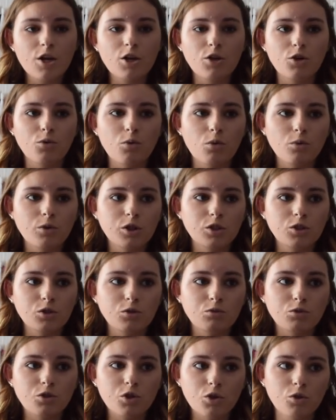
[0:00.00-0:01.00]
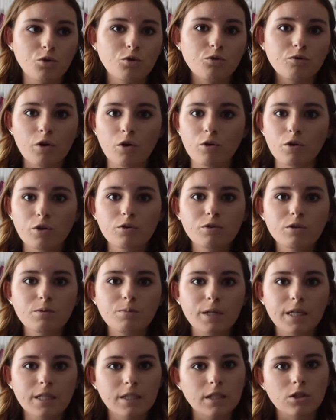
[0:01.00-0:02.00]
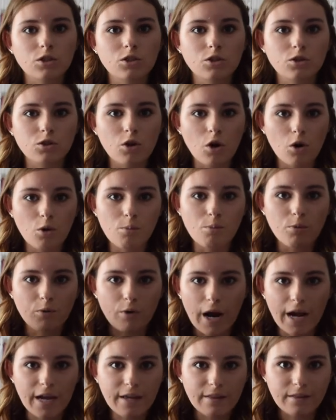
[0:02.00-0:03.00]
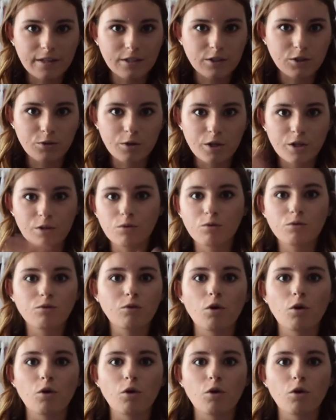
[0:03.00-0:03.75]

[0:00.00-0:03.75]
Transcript: you only do 2 photos because it's so bright that doing